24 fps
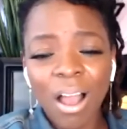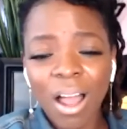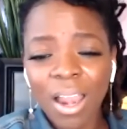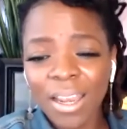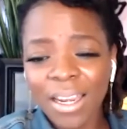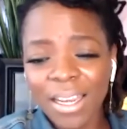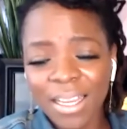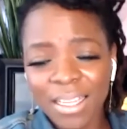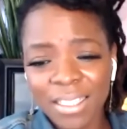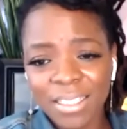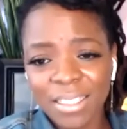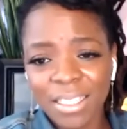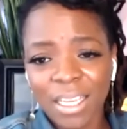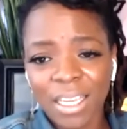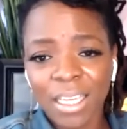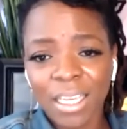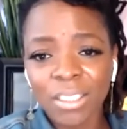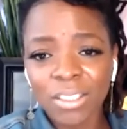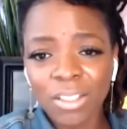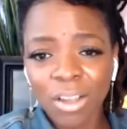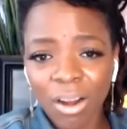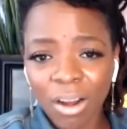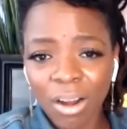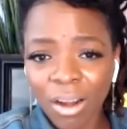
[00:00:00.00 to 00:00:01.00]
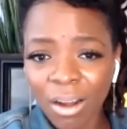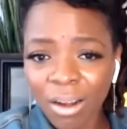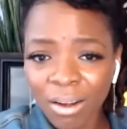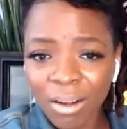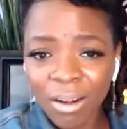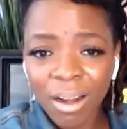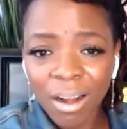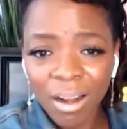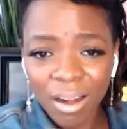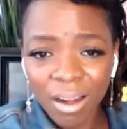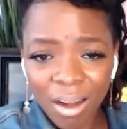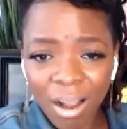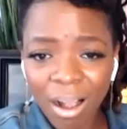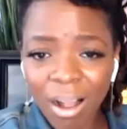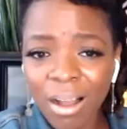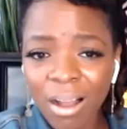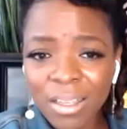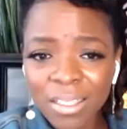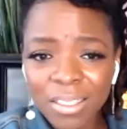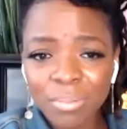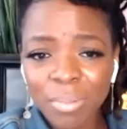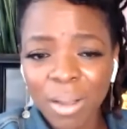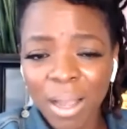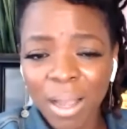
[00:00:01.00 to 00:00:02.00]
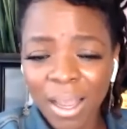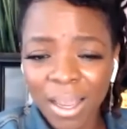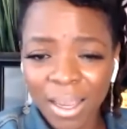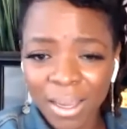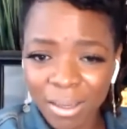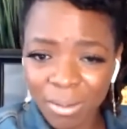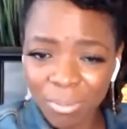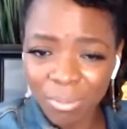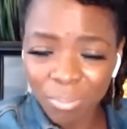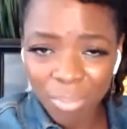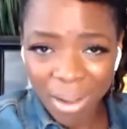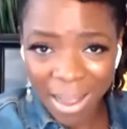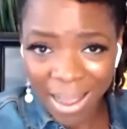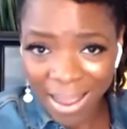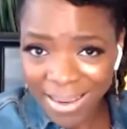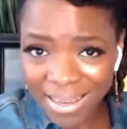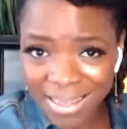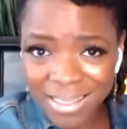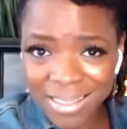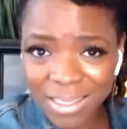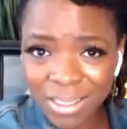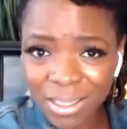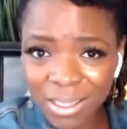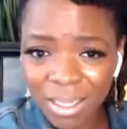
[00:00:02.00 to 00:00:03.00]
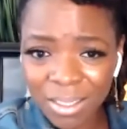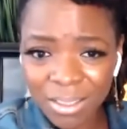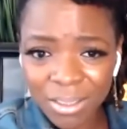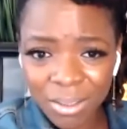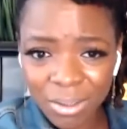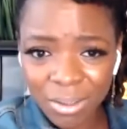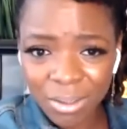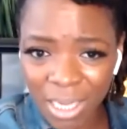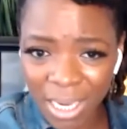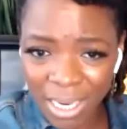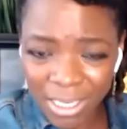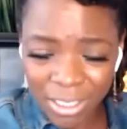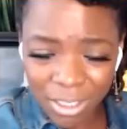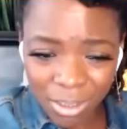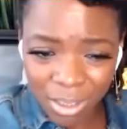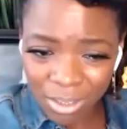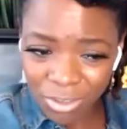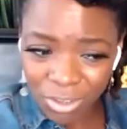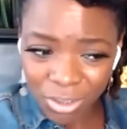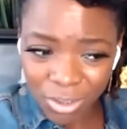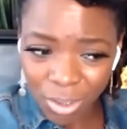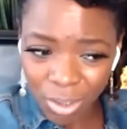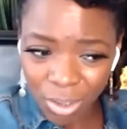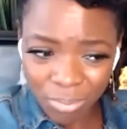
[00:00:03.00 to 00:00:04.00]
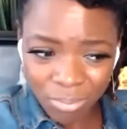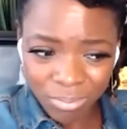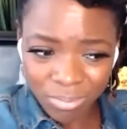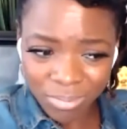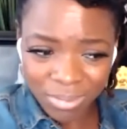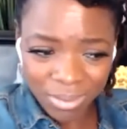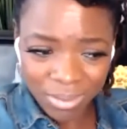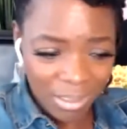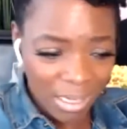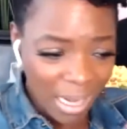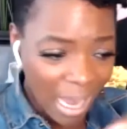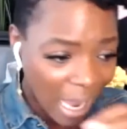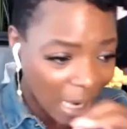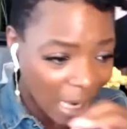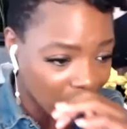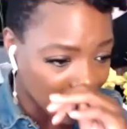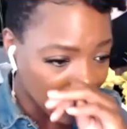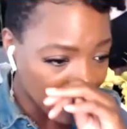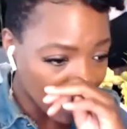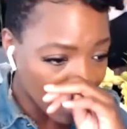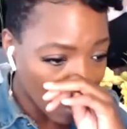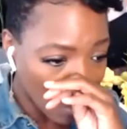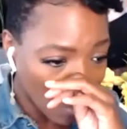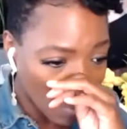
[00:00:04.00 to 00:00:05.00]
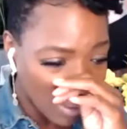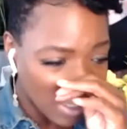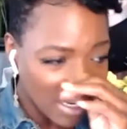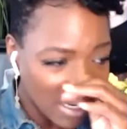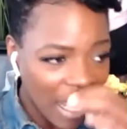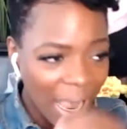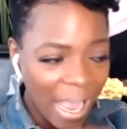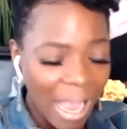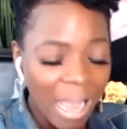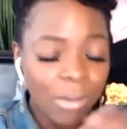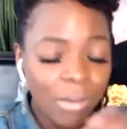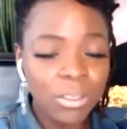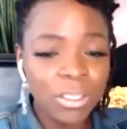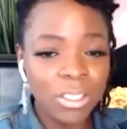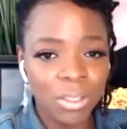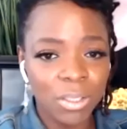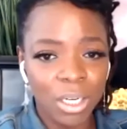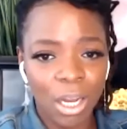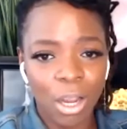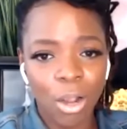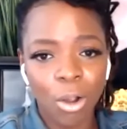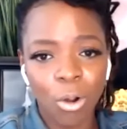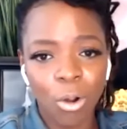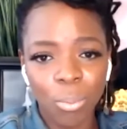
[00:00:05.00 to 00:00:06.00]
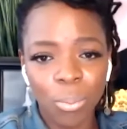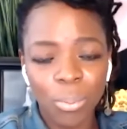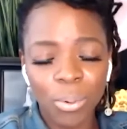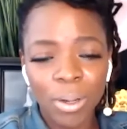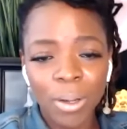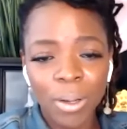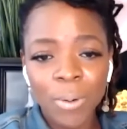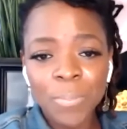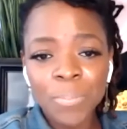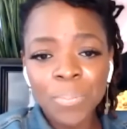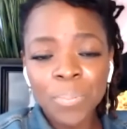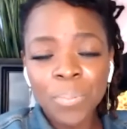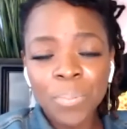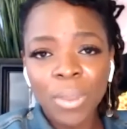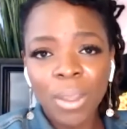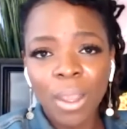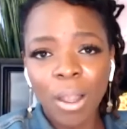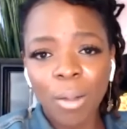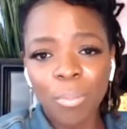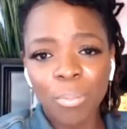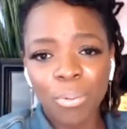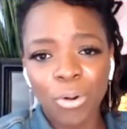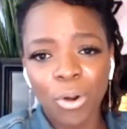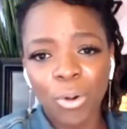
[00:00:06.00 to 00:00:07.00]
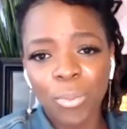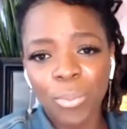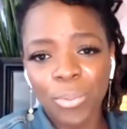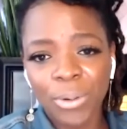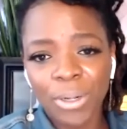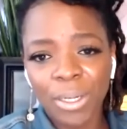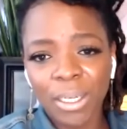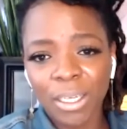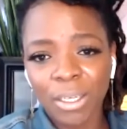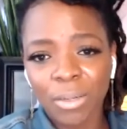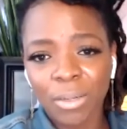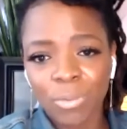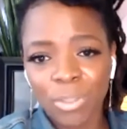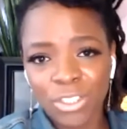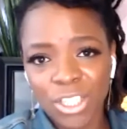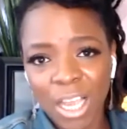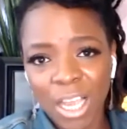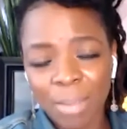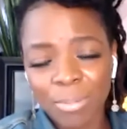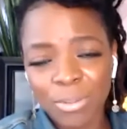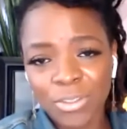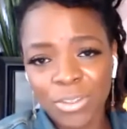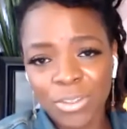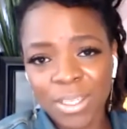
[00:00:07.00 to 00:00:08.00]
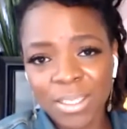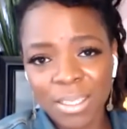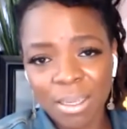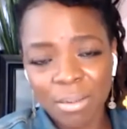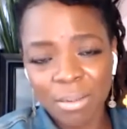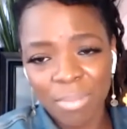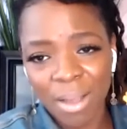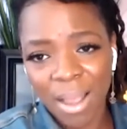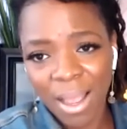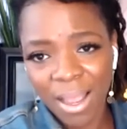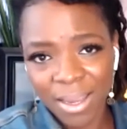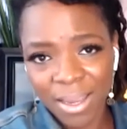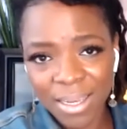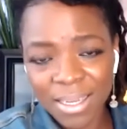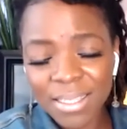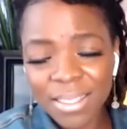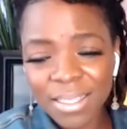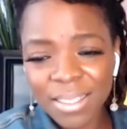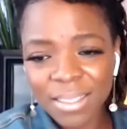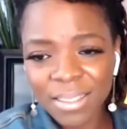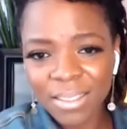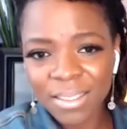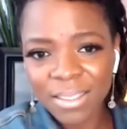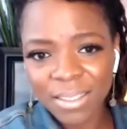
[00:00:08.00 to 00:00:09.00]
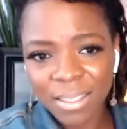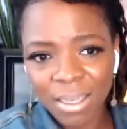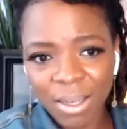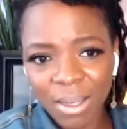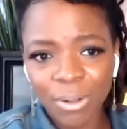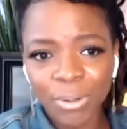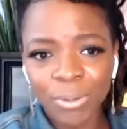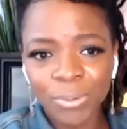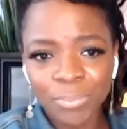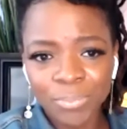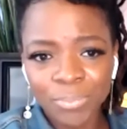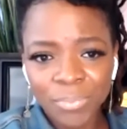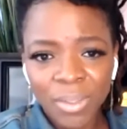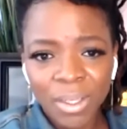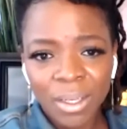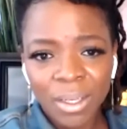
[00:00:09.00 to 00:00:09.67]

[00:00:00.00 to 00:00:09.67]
all of these things are caused by bias and not knowing how to cope appropriately with job stress and bias. And so,